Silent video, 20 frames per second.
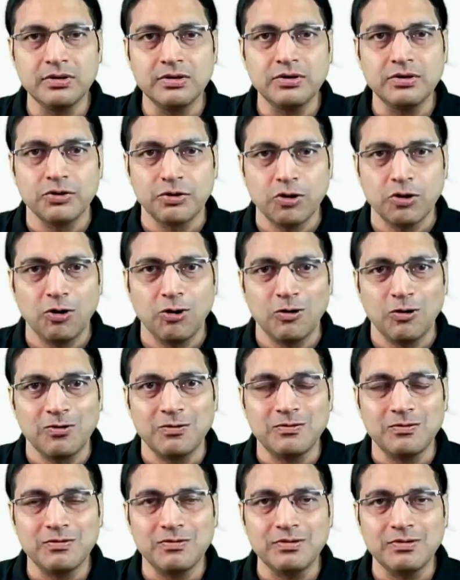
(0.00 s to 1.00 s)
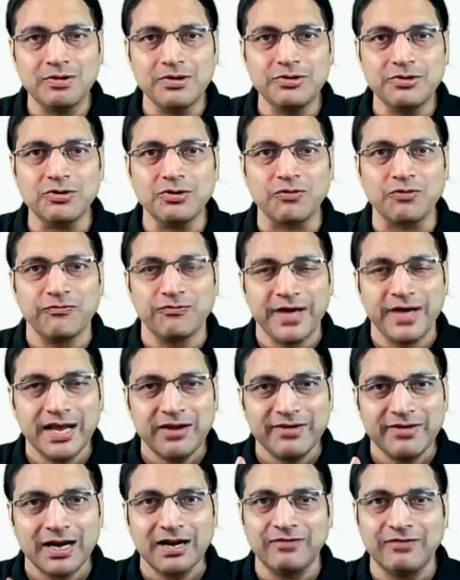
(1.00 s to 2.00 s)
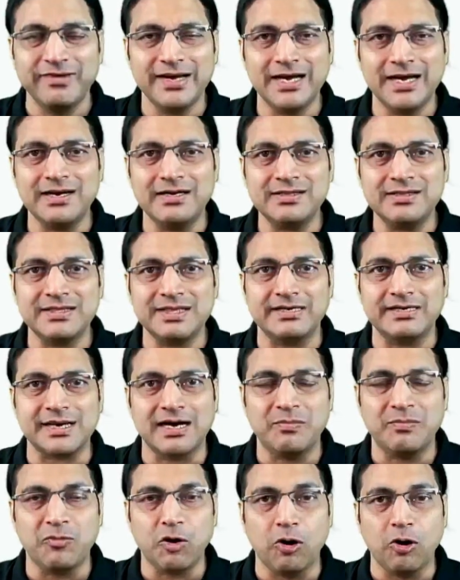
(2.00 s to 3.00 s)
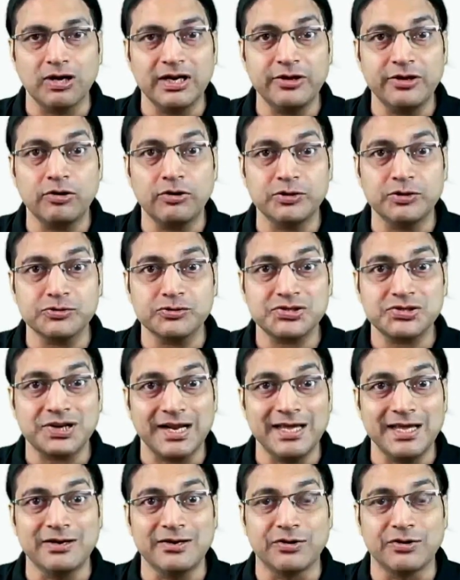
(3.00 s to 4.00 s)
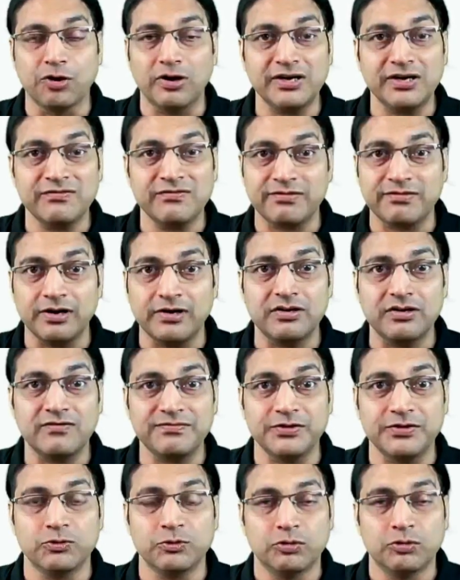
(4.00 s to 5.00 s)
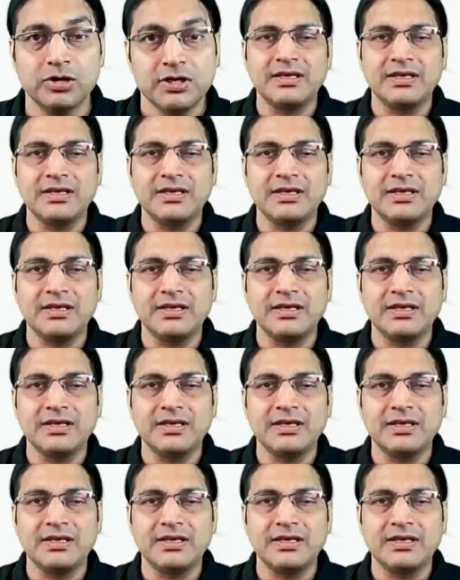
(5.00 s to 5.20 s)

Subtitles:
No. You're very well aware that I'm only on your screen, not in front of you.